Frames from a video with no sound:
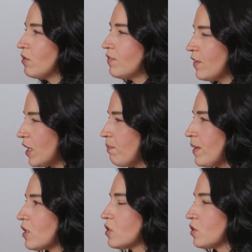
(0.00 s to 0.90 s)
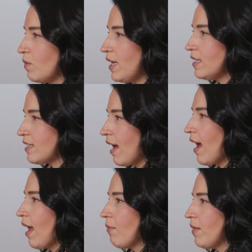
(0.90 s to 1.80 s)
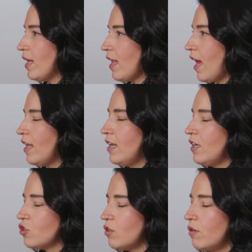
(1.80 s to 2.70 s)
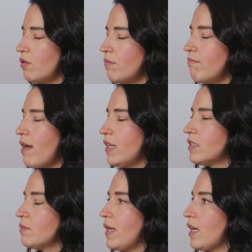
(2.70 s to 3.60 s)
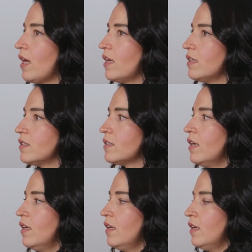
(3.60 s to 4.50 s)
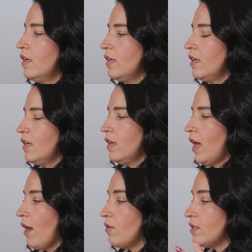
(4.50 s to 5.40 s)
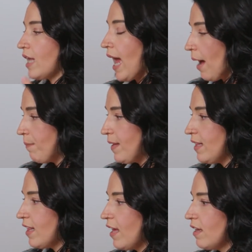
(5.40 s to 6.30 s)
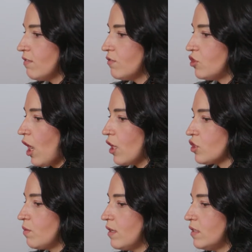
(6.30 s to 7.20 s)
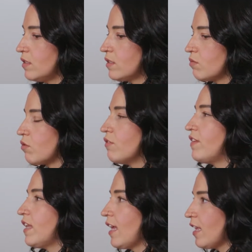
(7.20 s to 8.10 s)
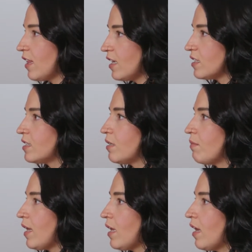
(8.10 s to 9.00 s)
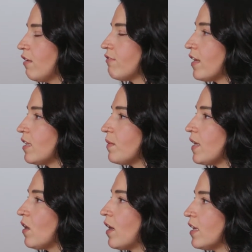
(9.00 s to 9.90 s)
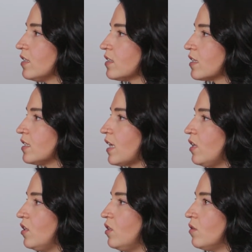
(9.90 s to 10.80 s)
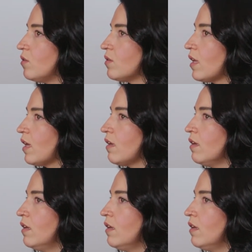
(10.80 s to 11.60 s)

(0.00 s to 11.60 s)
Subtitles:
It was a very bittersweet time in that initial months because I was happy that Josh was revealing things to me and finally being honest because I knew that,